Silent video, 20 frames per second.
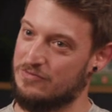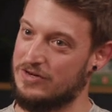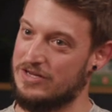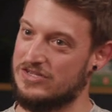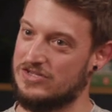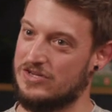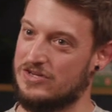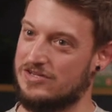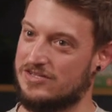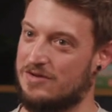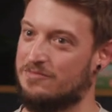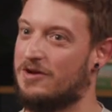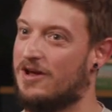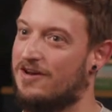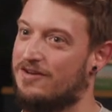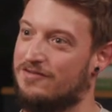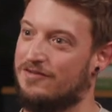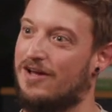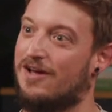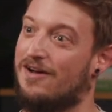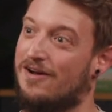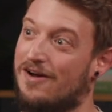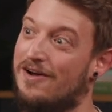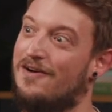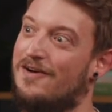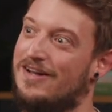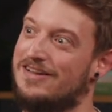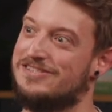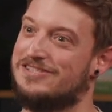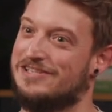of research. I'm kind of like,
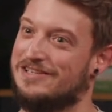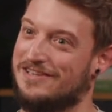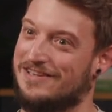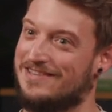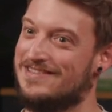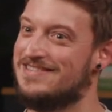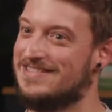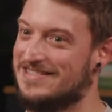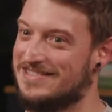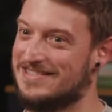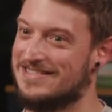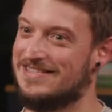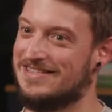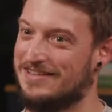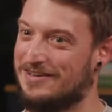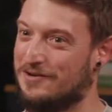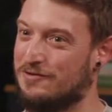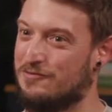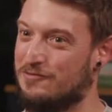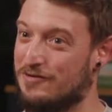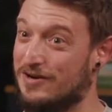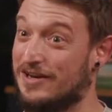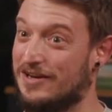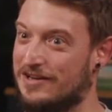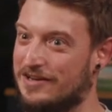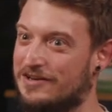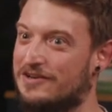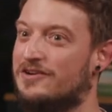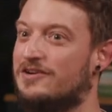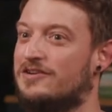oh, actually, this is you know
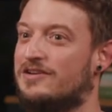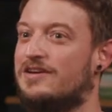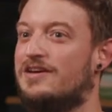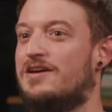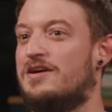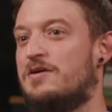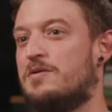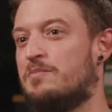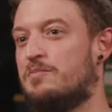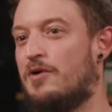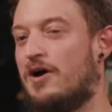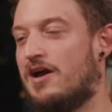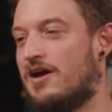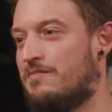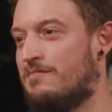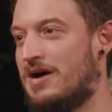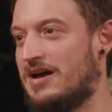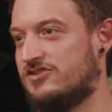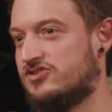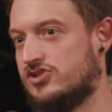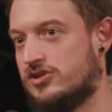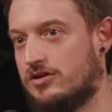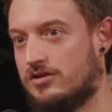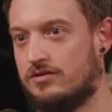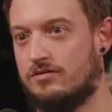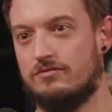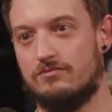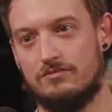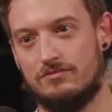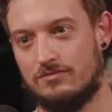really good. But I
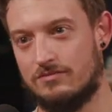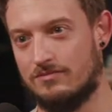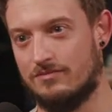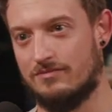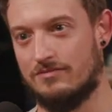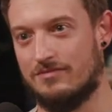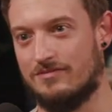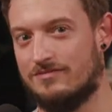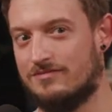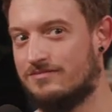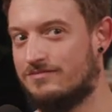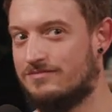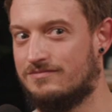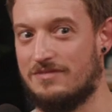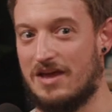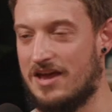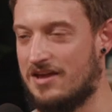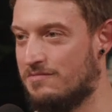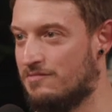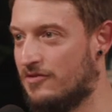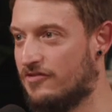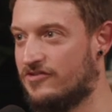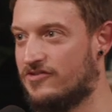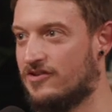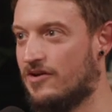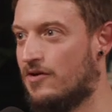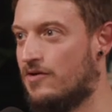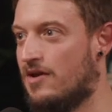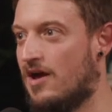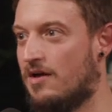imagine eight months
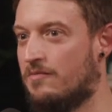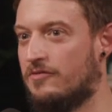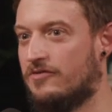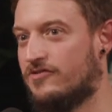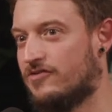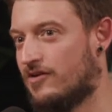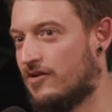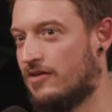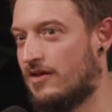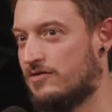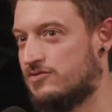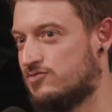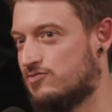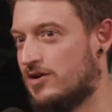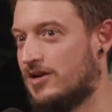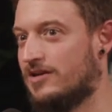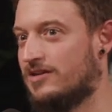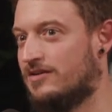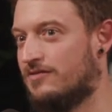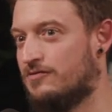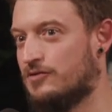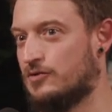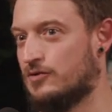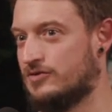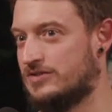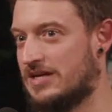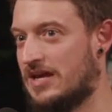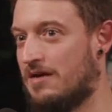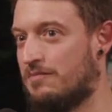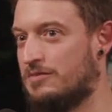ago, nine months ago, that was really
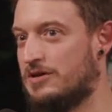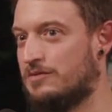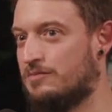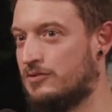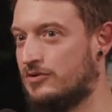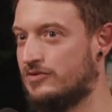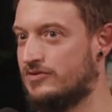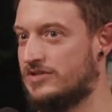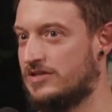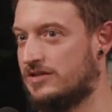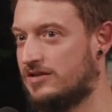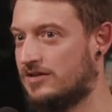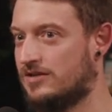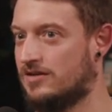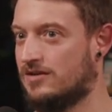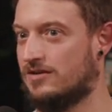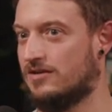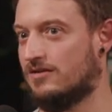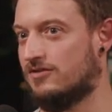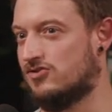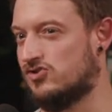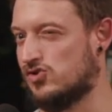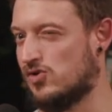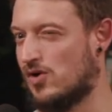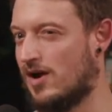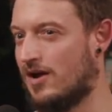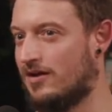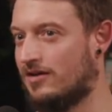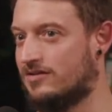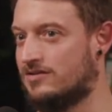difficult to get people to
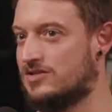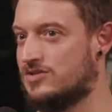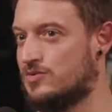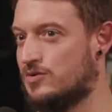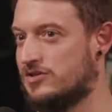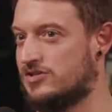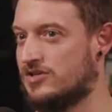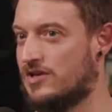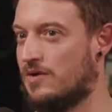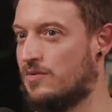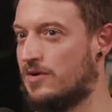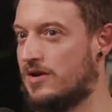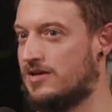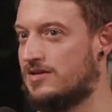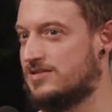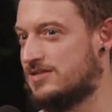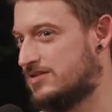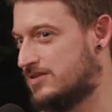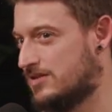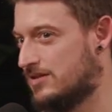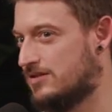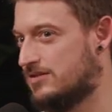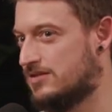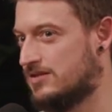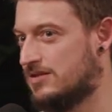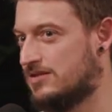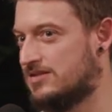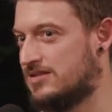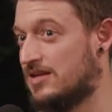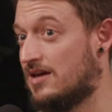try and switch their ways. Is is
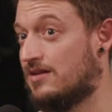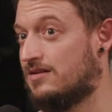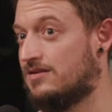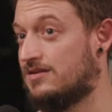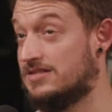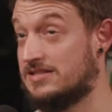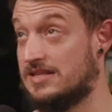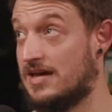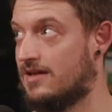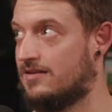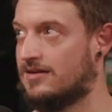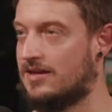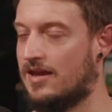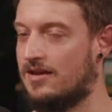is that is that the